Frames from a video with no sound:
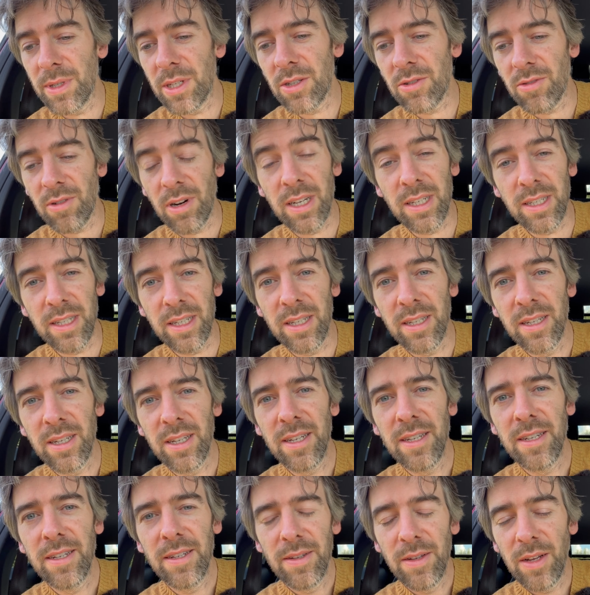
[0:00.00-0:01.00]
crazy.
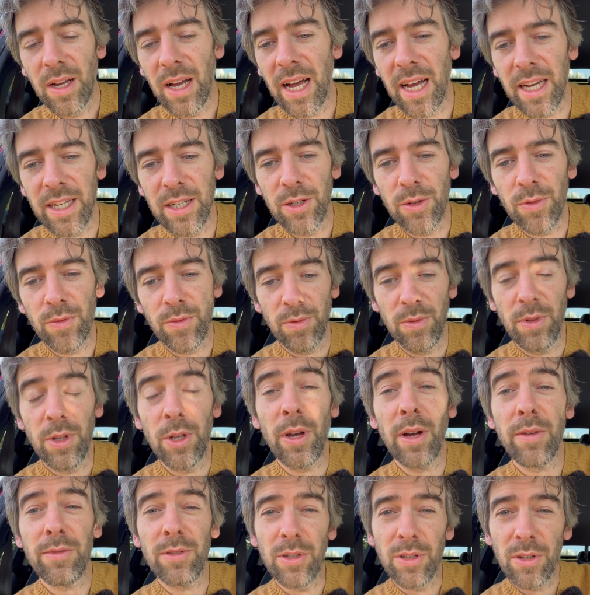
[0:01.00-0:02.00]
And you have to